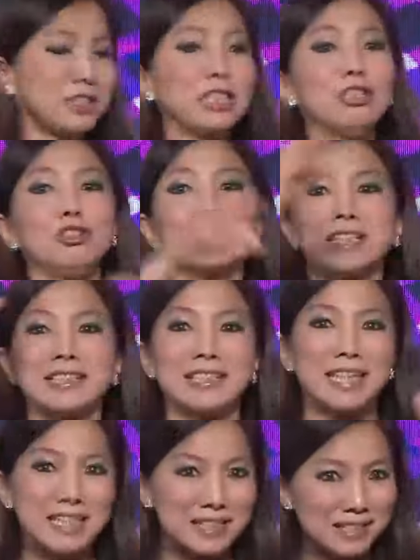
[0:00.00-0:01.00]
Then you look at the
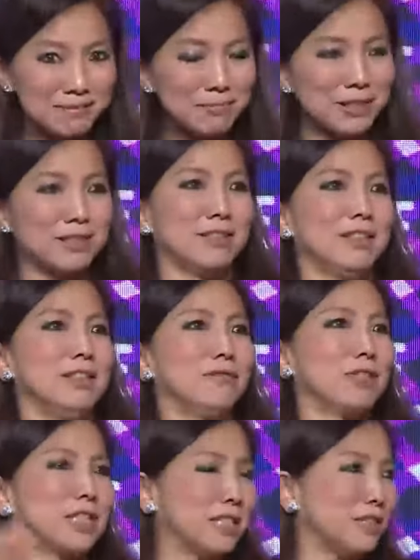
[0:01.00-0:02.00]
customer
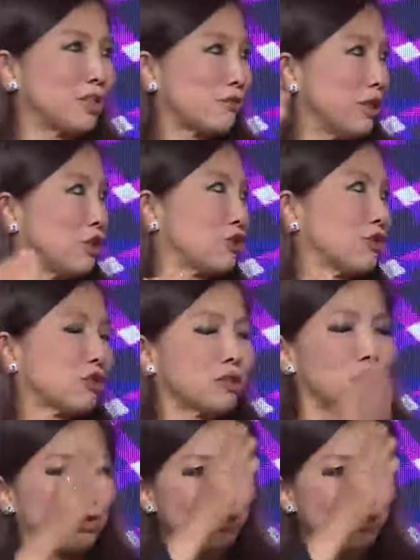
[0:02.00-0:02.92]
returns ratios, right?